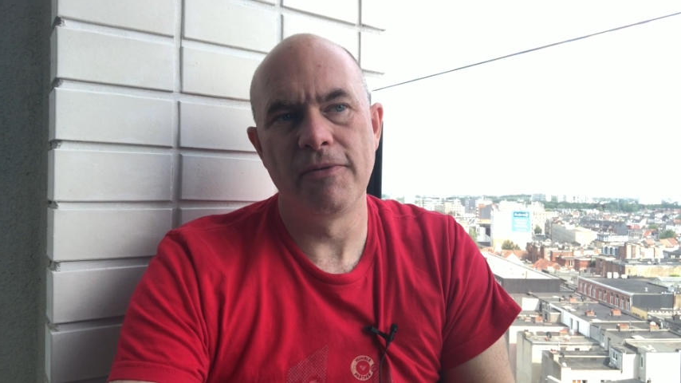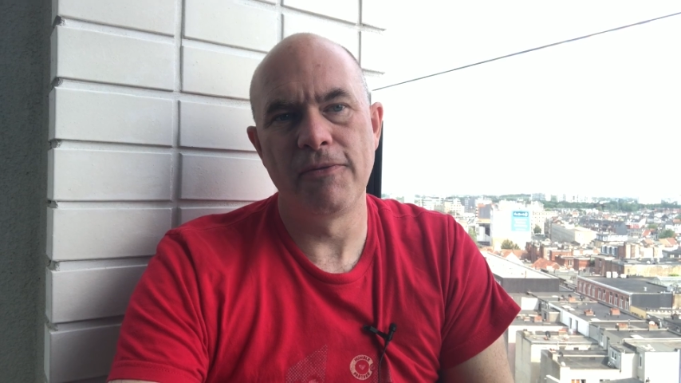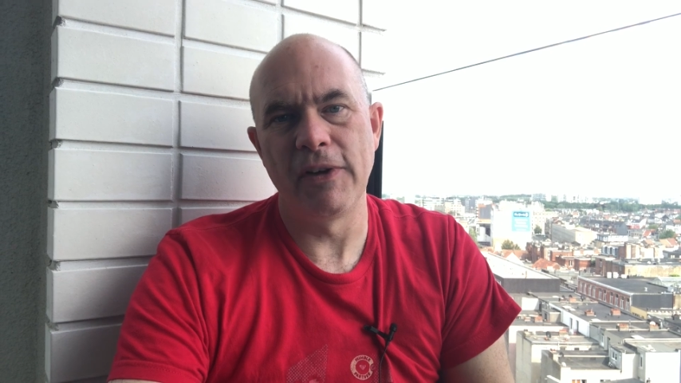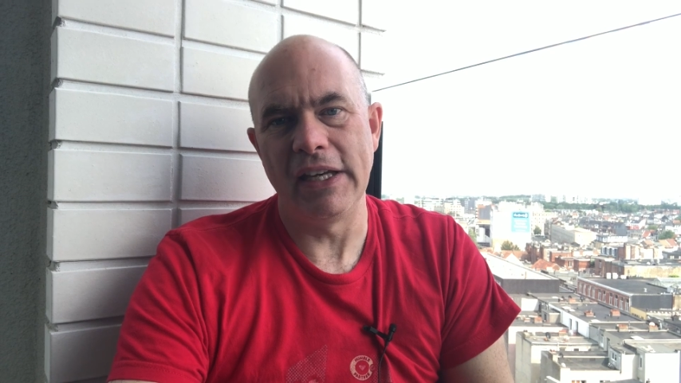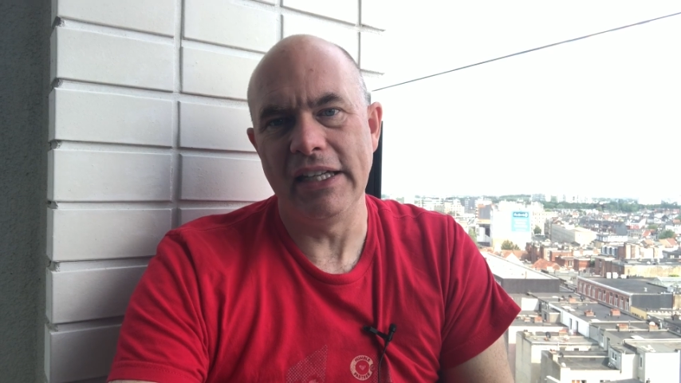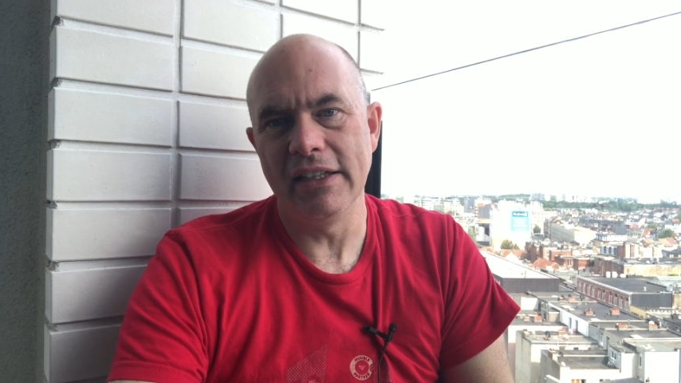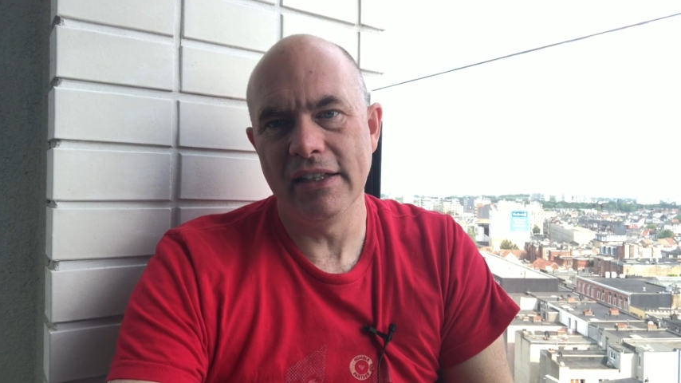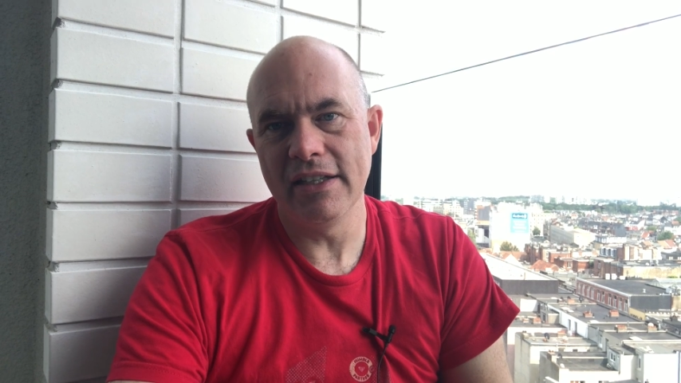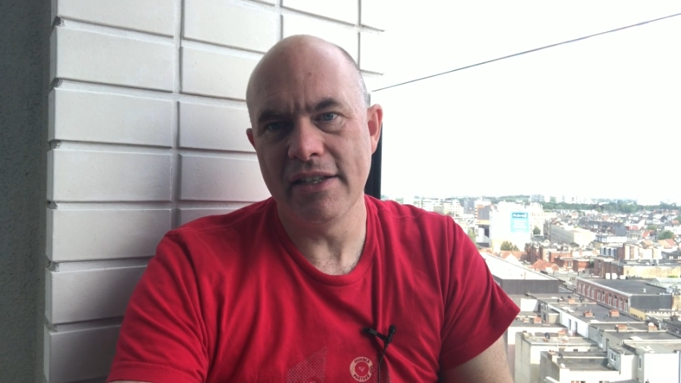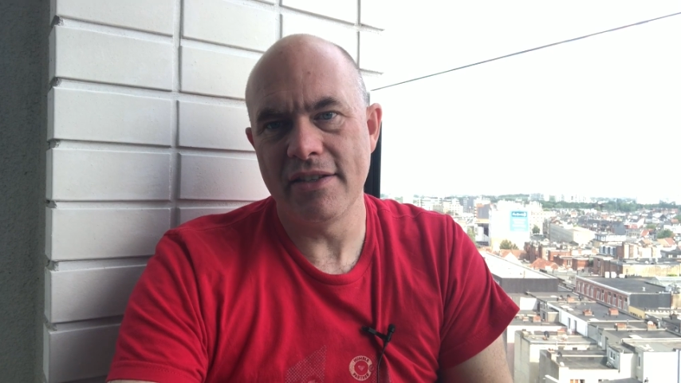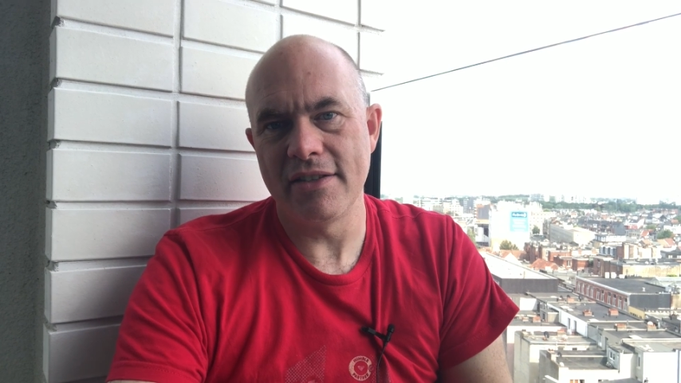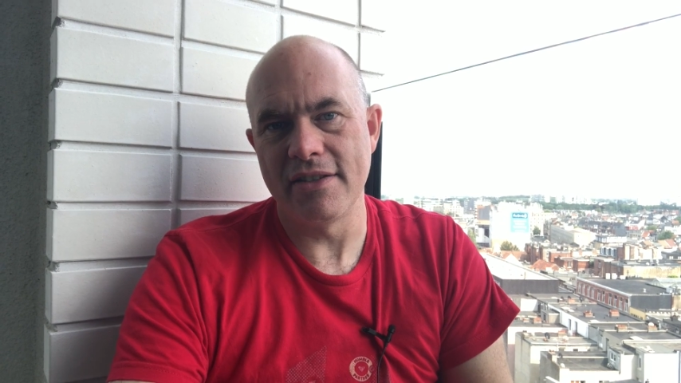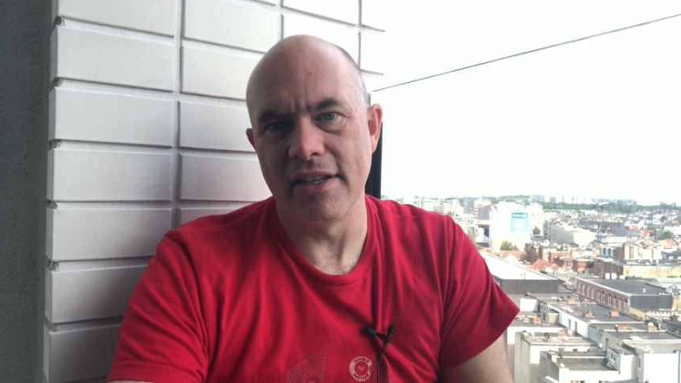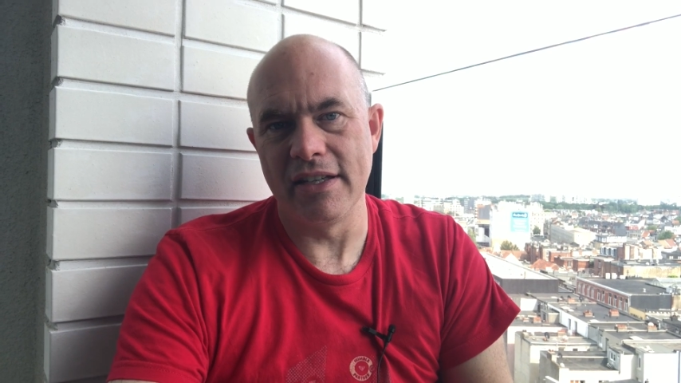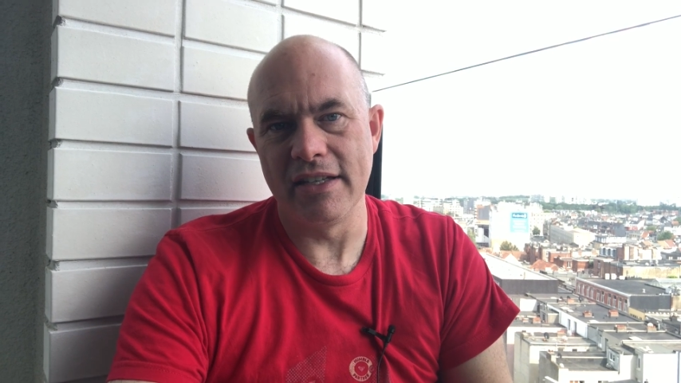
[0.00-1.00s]

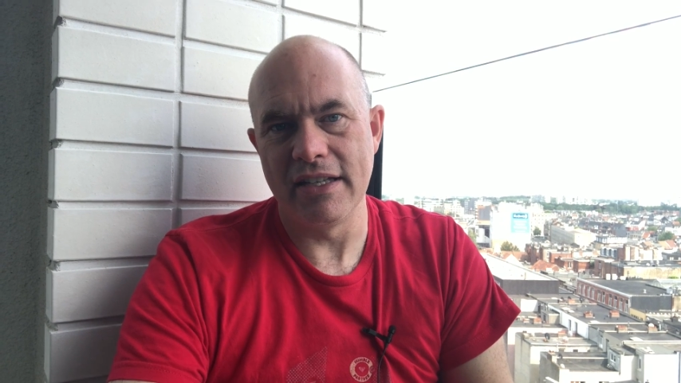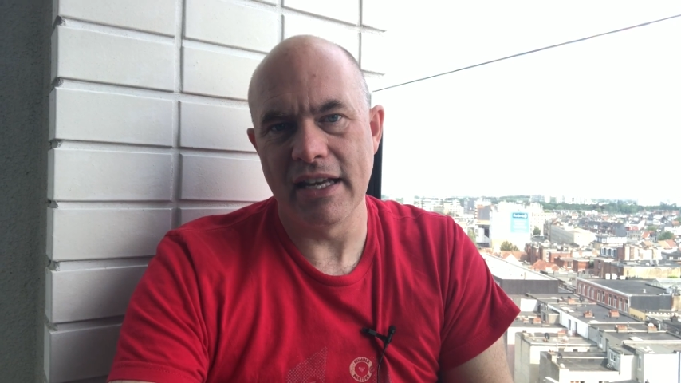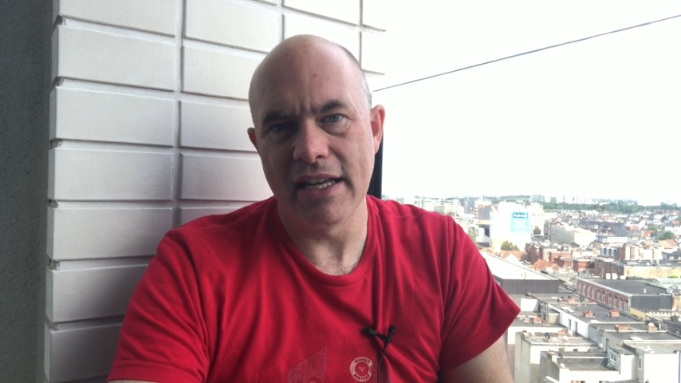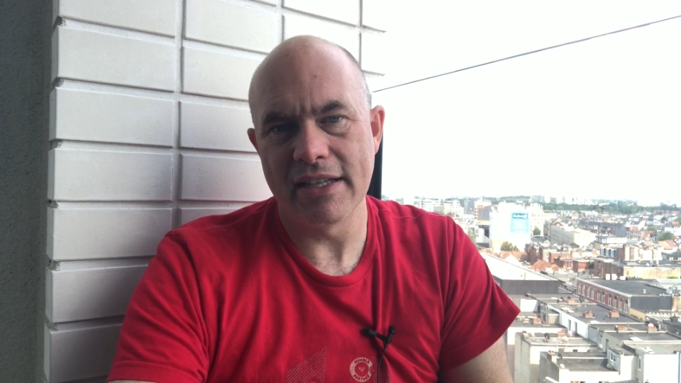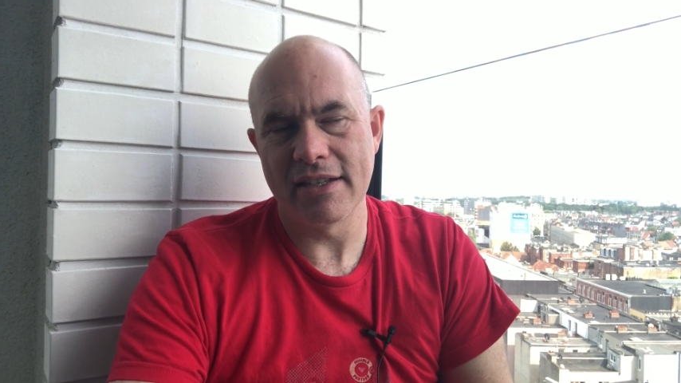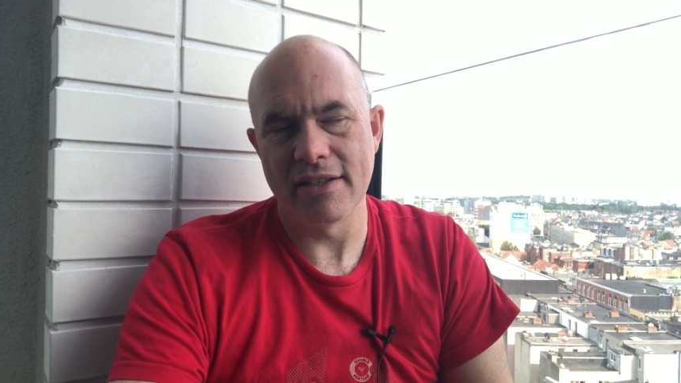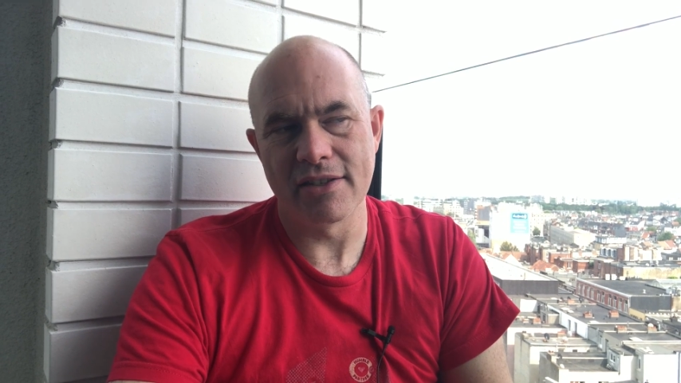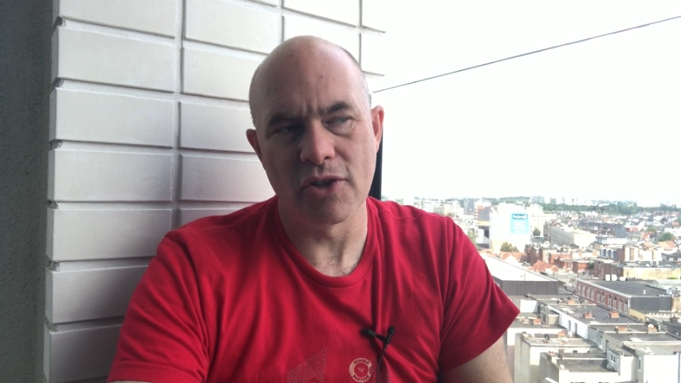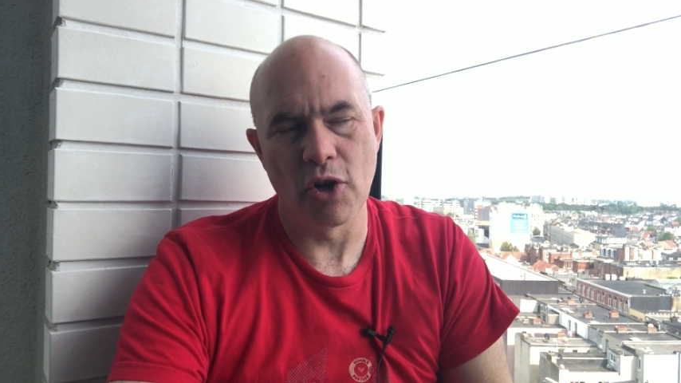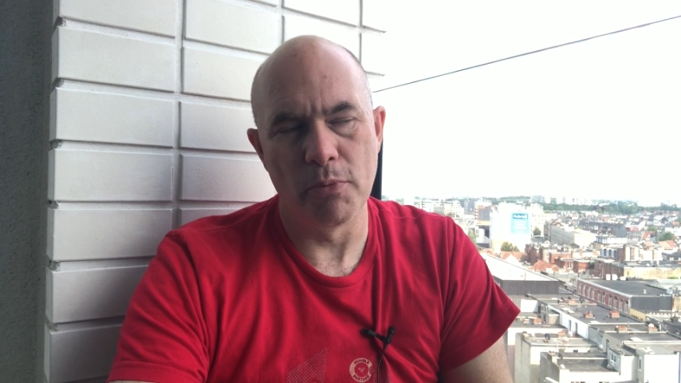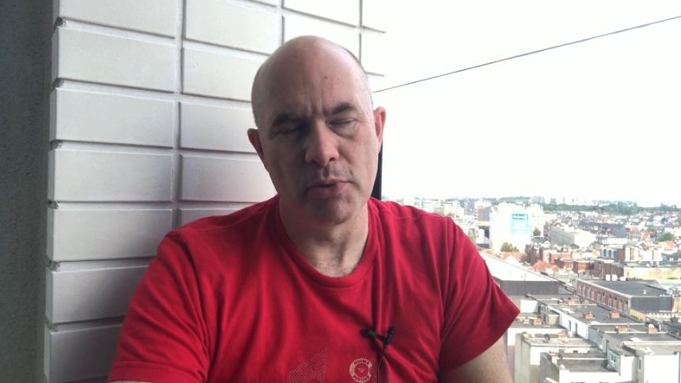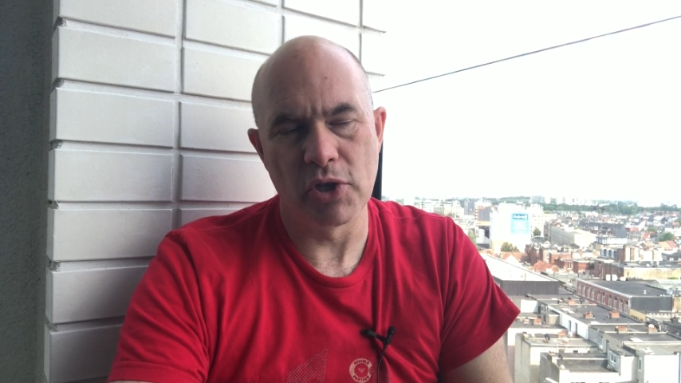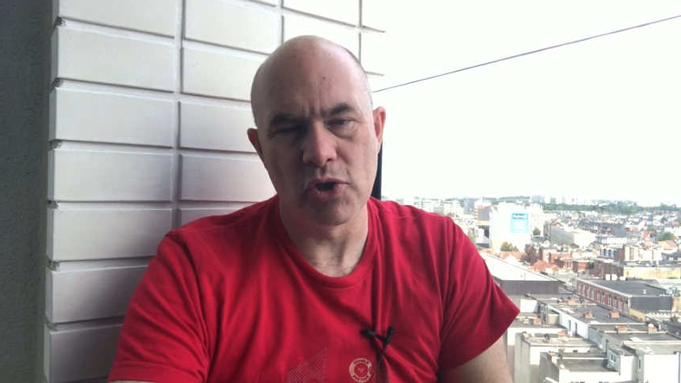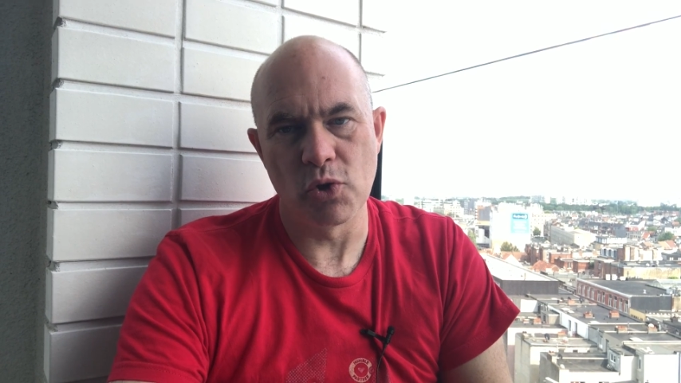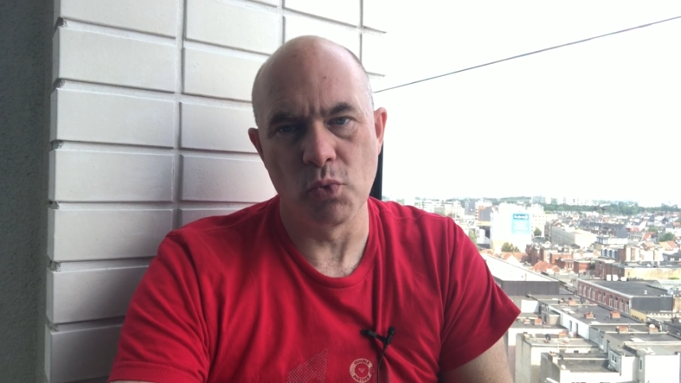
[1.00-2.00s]
finalists in NASA's
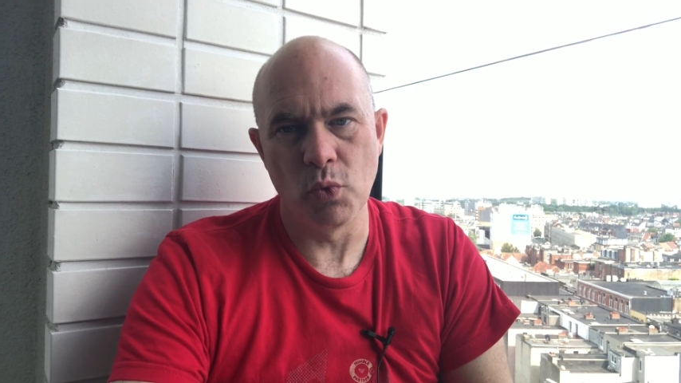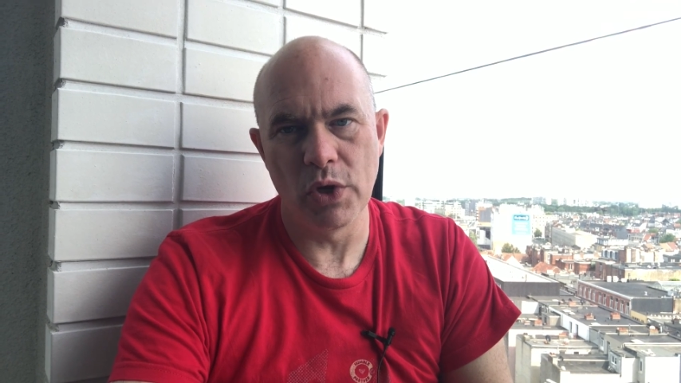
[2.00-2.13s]
competition.